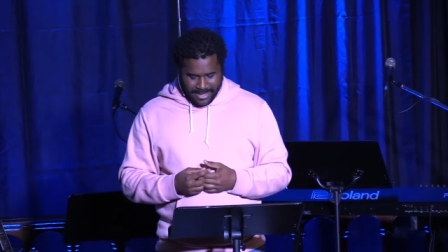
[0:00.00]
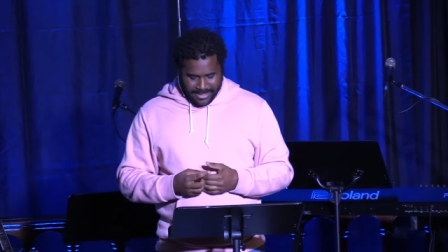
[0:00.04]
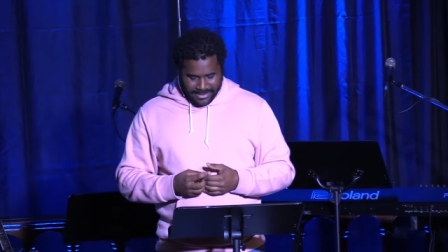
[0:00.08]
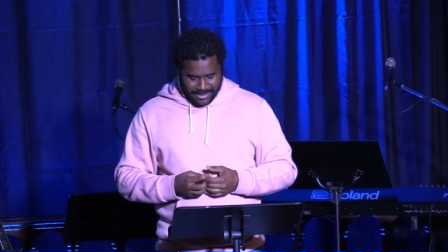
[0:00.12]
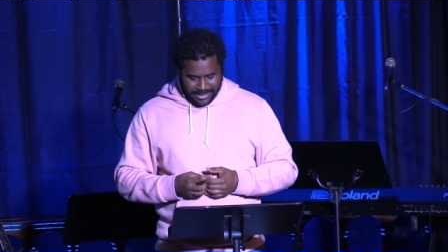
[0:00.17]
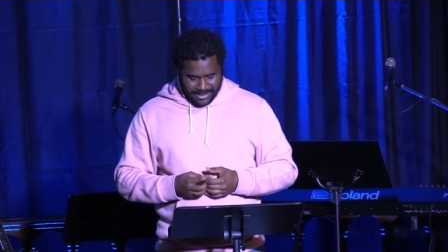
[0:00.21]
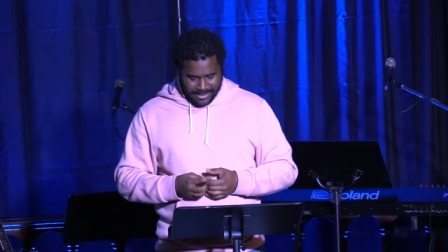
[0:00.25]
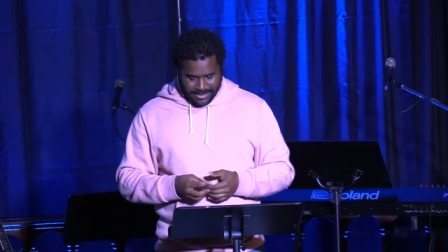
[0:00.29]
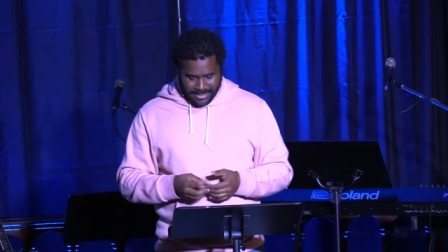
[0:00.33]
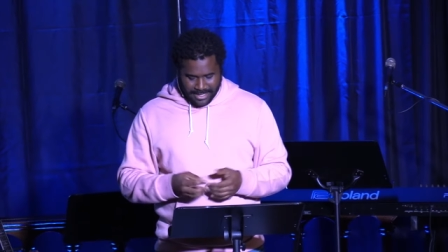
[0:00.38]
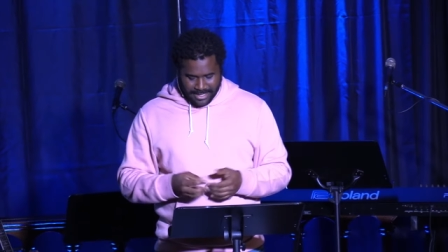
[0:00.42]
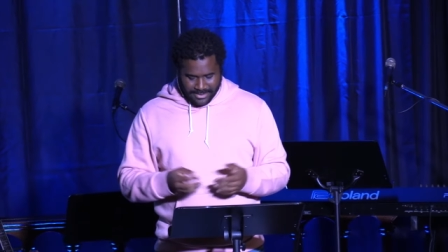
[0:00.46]

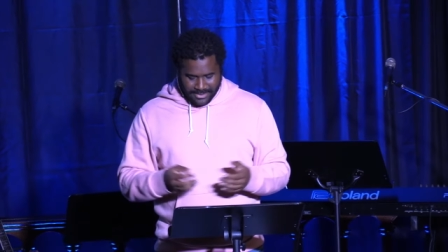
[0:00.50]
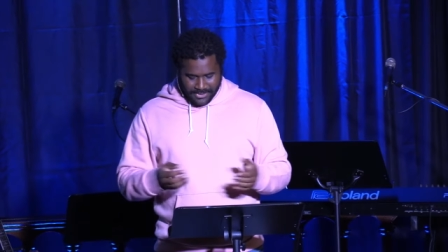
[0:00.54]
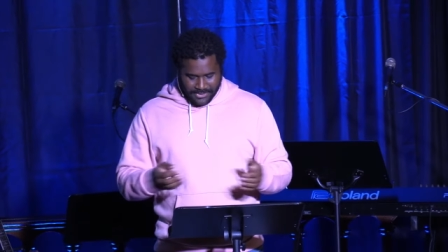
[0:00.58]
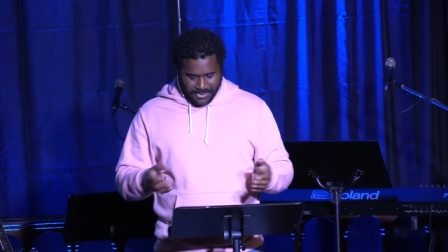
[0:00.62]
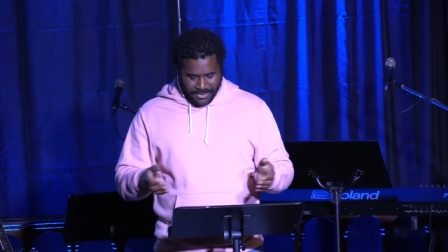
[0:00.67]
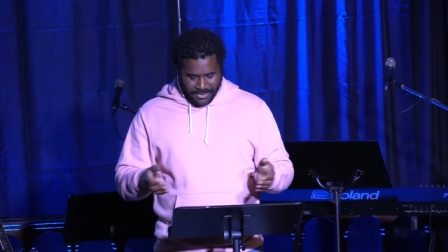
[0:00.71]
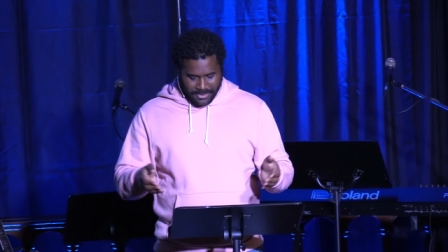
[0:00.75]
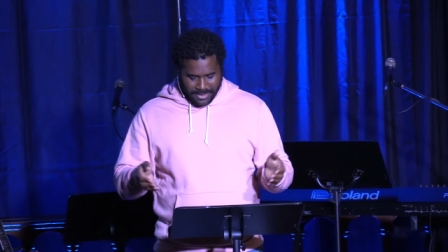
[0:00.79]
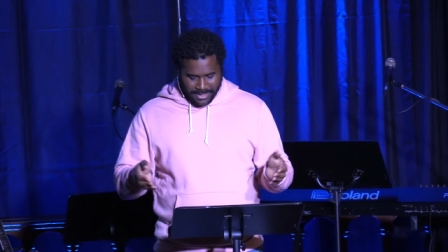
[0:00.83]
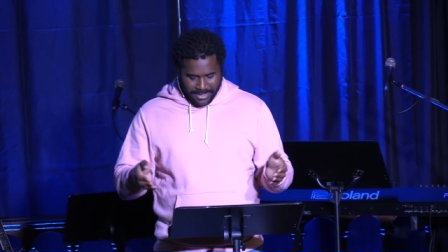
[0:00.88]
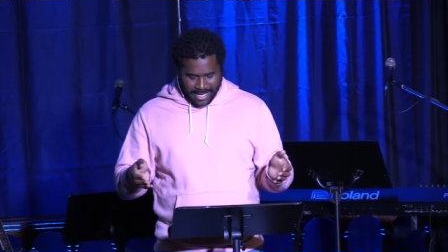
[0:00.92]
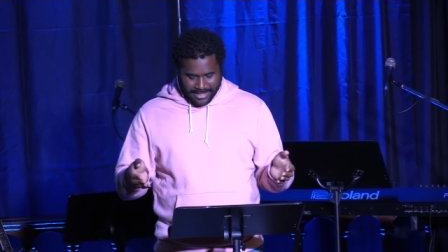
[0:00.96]
Jesus says,
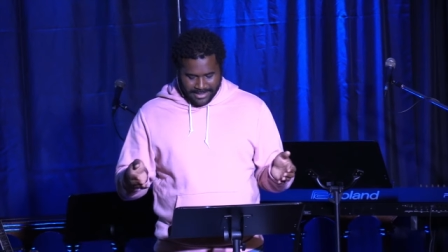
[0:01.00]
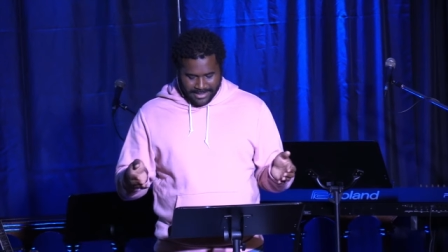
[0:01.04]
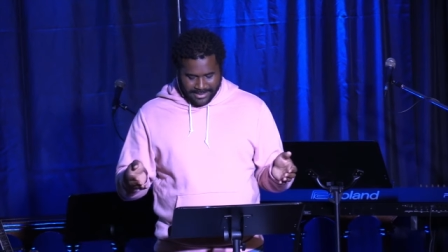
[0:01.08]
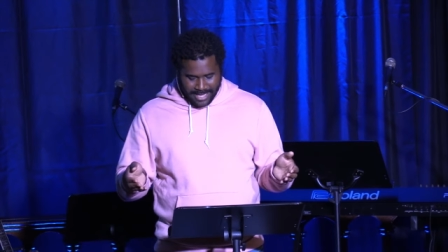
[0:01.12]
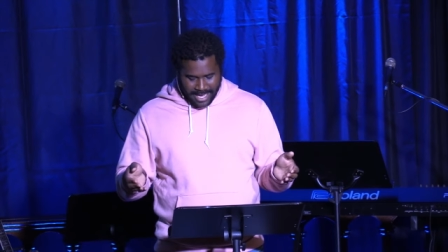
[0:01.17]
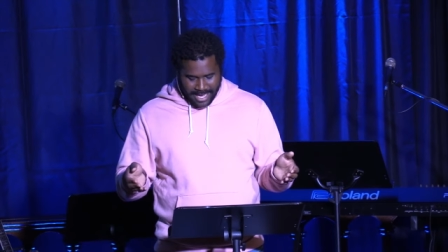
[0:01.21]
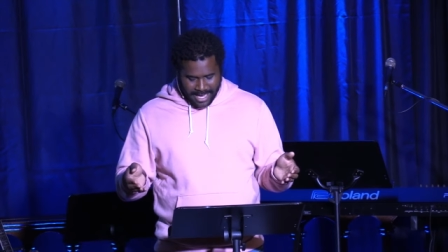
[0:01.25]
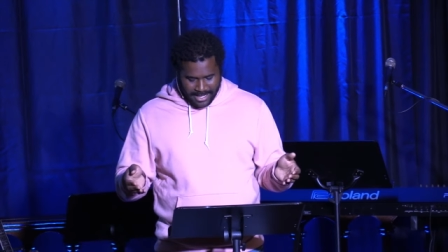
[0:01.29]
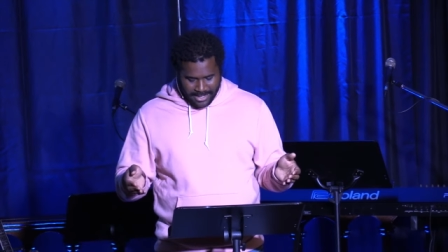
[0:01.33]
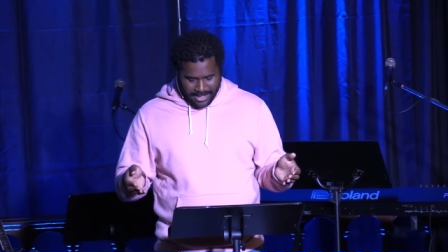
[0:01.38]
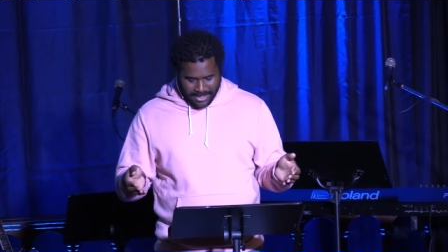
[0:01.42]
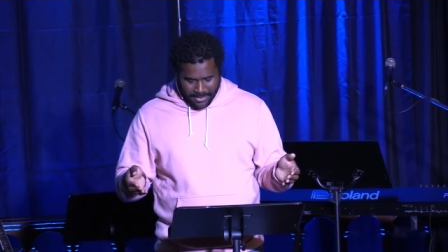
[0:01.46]
Truly I
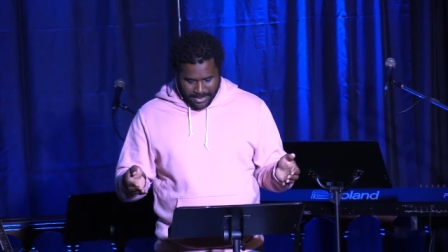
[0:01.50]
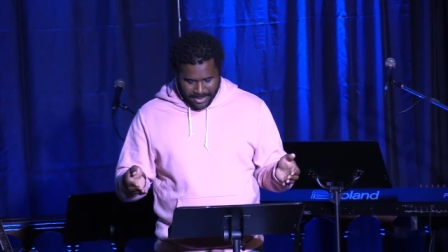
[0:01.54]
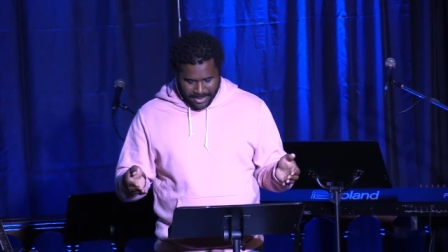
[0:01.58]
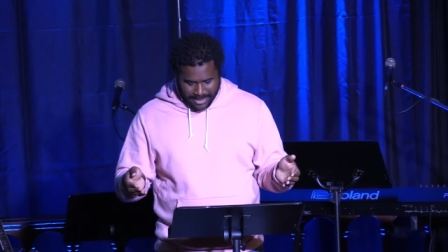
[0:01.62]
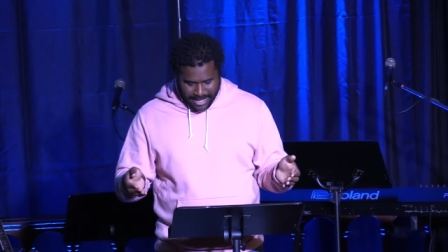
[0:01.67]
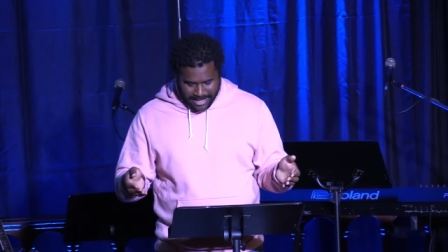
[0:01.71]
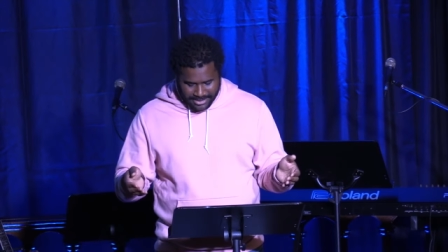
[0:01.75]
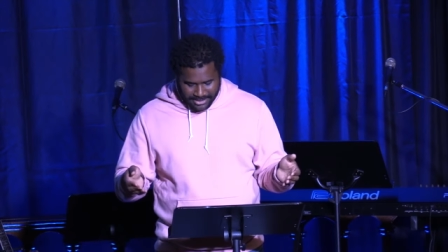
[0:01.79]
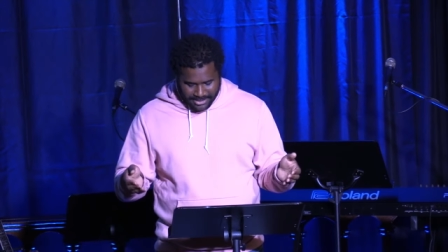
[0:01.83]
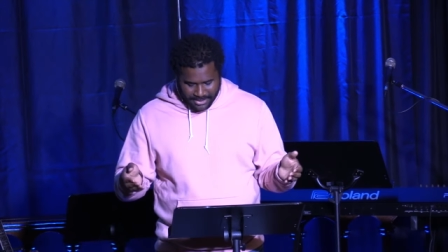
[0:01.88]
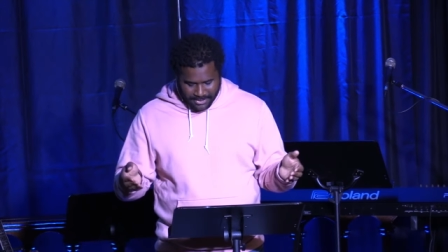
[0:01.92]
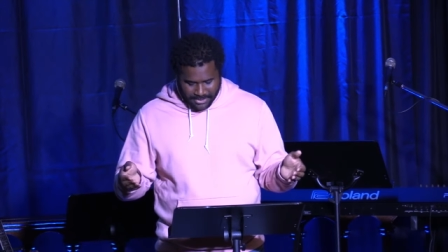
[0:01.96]
say to you,
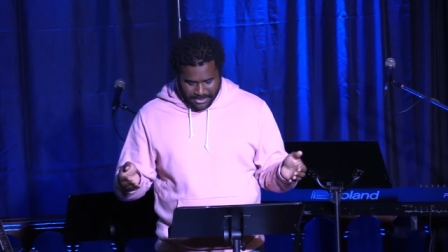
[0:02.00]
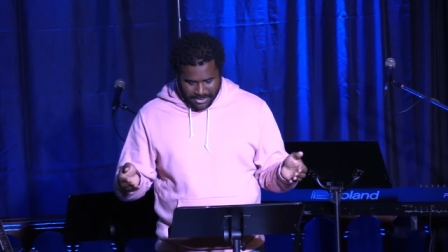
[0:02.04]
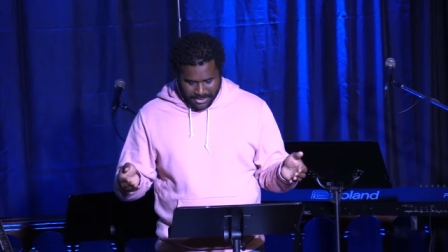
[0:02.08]
unless you